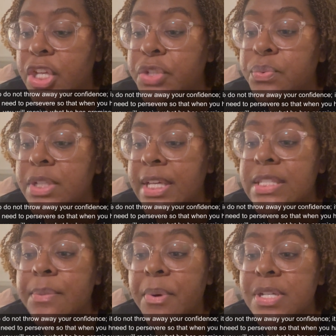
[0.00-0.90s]
You need
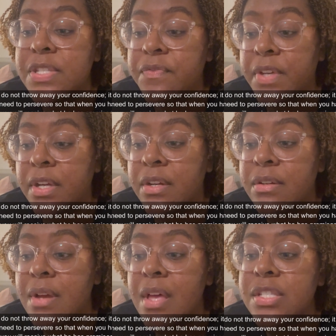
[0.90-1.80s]
to persevere
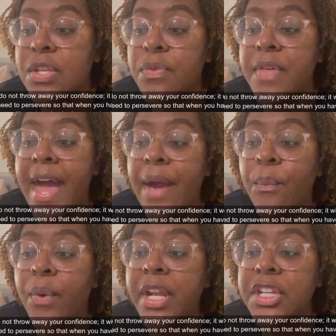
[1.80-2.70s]
so that
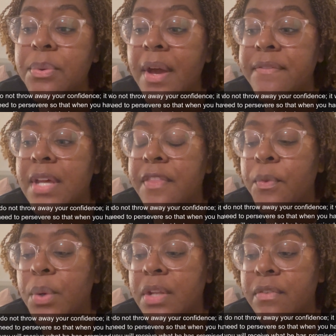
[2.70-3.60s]
when you have done
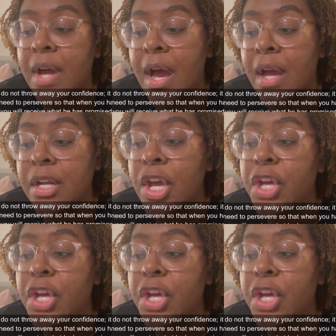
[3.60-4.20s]
the will of God,